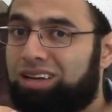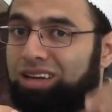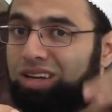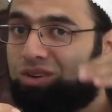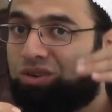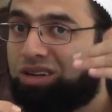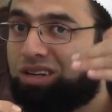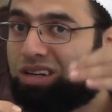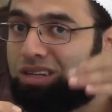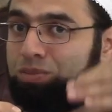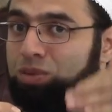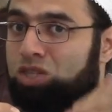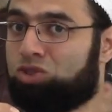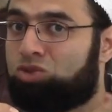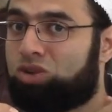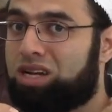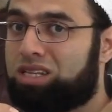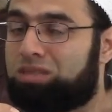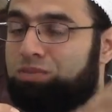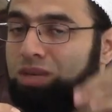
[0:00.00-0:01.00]
Will not be
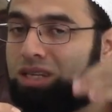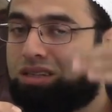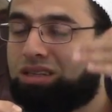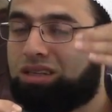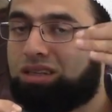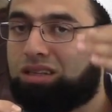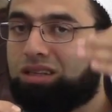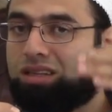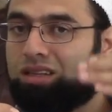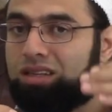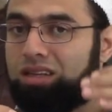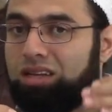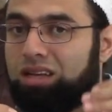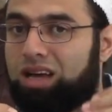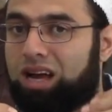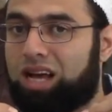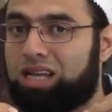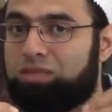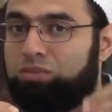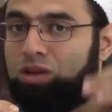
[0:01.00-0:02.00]
transmitted
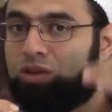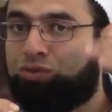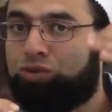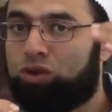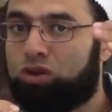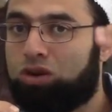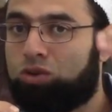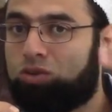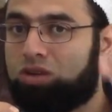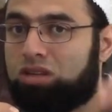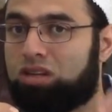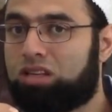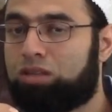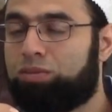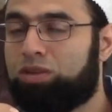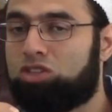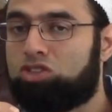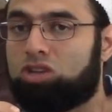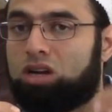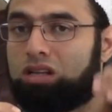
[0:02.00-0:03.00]
as before, will not
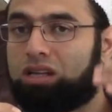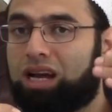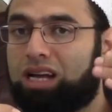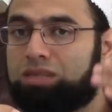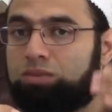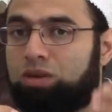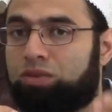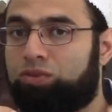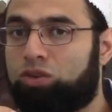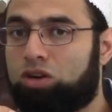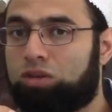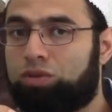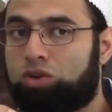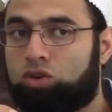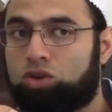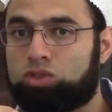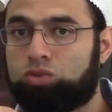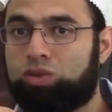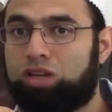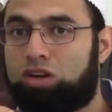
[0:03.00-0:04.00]
be taught as before
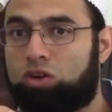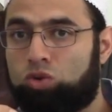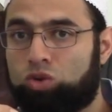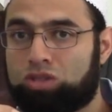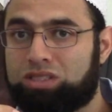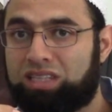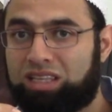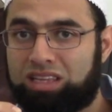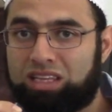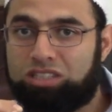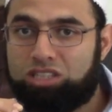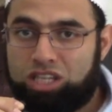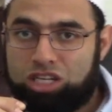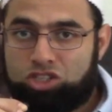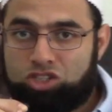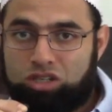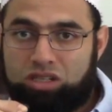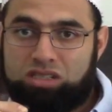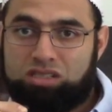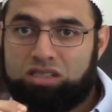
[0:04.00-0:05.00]
because we're losing the
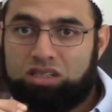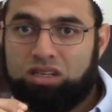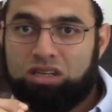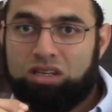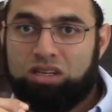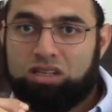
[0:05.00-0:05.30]
teachers.